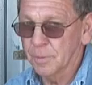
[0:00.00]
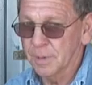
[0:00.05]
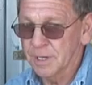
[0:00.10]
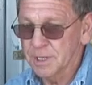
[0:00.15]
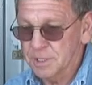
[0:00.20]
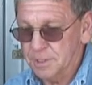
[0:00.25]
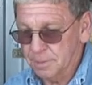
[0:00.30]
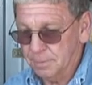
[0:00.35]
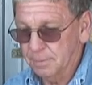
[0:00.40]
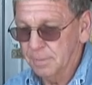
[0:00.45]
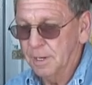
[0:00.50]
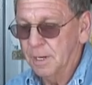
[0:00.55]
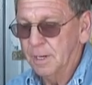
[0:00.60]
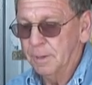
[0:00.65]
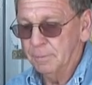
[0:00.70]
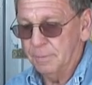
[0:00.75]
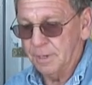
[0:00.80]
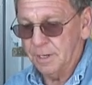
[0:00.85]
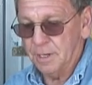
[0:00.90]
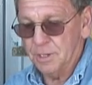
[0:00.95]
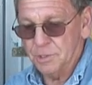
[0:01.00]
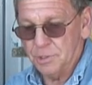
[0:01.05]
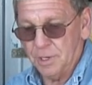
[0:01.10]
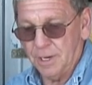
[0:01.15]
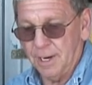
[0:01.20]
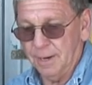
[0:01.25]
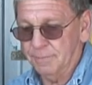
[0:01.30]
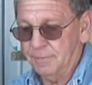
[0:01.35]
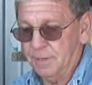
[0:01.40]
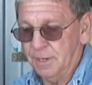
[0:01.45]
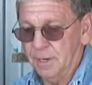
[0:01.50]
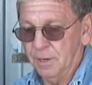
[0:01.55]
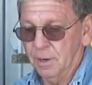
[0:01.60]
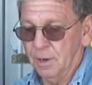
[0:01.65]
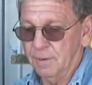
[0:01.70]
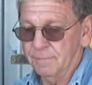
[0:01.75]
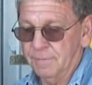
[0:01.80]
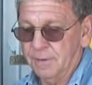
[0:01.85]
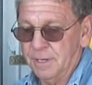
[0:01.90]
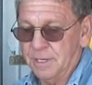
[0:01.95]
grease because you have to get
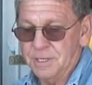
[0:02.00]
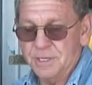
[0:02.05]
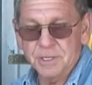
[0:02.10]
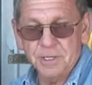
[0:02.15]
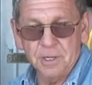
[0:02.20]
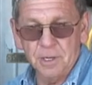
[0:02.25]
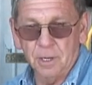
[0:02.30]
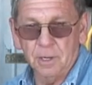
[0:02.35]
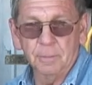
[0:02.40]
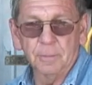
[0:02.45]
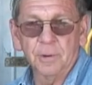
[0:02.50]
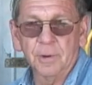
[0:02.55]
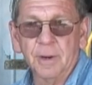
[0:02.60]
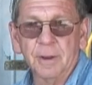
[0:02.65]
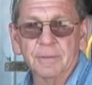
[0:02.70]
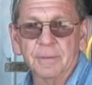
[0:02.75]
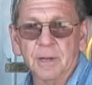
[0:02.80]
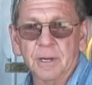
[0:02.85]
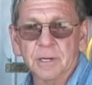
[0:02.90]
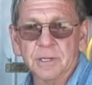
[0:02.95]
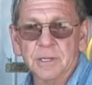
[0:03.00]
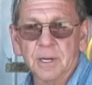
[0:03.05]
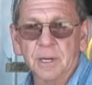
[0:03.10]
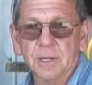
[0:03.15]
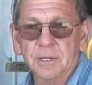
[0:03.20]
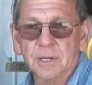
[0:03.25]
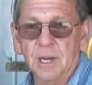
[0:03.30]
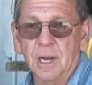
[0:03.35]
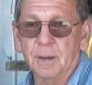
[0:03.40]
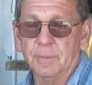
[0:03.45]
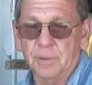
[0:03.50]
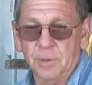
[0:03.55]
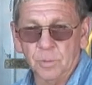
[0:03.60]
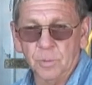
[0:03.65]
off any scum or anything that's on top.